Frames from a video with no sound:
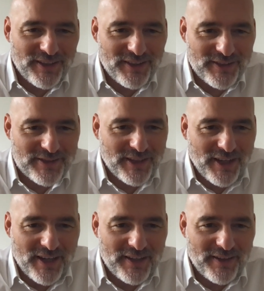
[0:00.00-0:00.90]
his
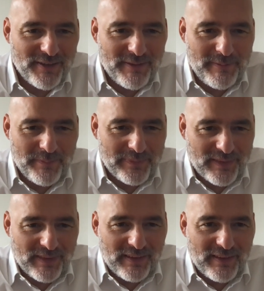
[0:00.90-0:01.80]
car,
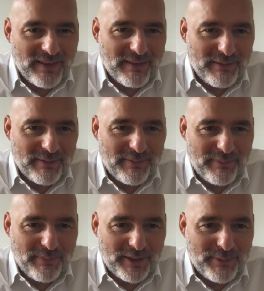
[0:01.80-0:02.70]

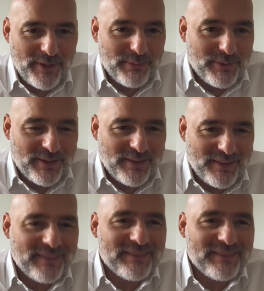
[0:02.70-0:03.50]
but maybe.